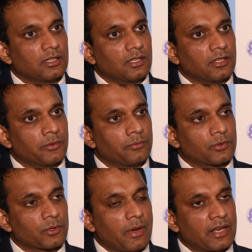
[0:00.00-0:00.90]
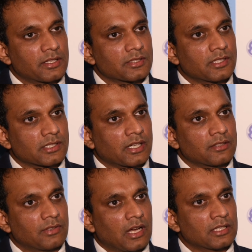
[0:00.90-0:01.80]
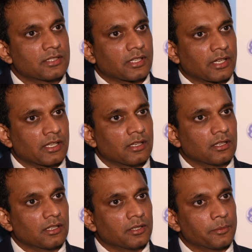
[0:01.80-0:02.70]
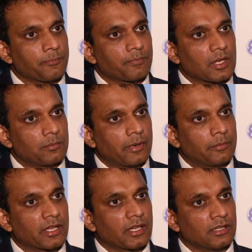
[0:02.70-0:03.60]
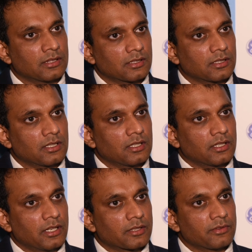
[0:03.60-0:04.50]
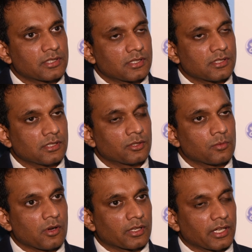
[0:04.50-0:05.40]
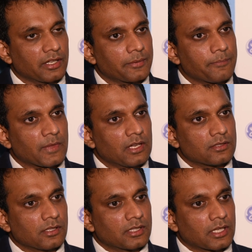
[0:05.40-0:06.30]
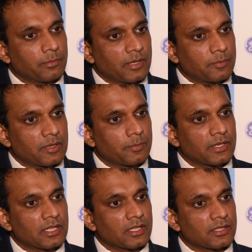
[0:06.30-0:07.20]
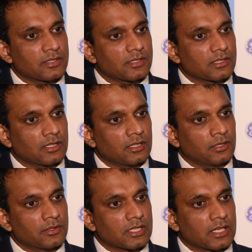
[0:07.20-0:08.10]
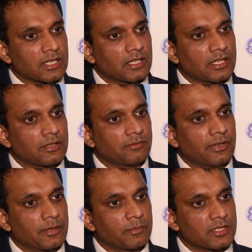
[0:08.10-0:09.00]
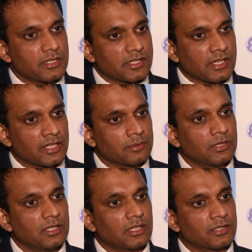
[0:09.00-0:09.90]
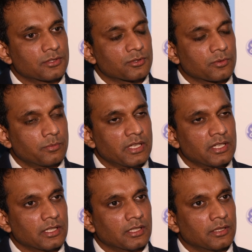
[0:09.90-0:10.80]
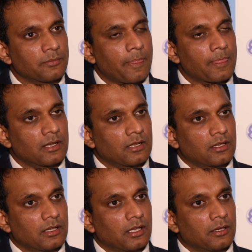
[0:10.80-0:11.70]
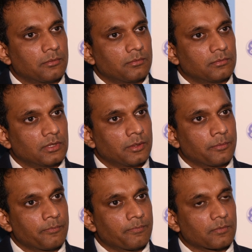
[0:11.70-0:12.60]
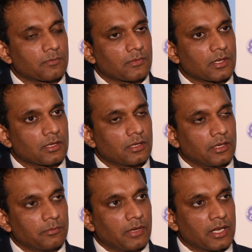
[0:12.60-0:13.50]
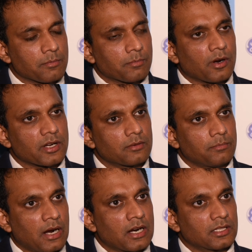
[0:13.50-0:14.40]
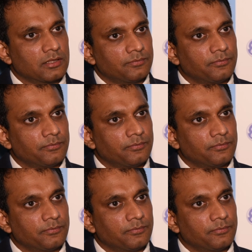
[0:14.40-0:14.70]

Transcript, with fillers: um, to manage these kind of large scale um, public health interventions in newborn care. So I think PPP is uh, certainly very much desirable and should be a, uh, a, uh, um, a, an important part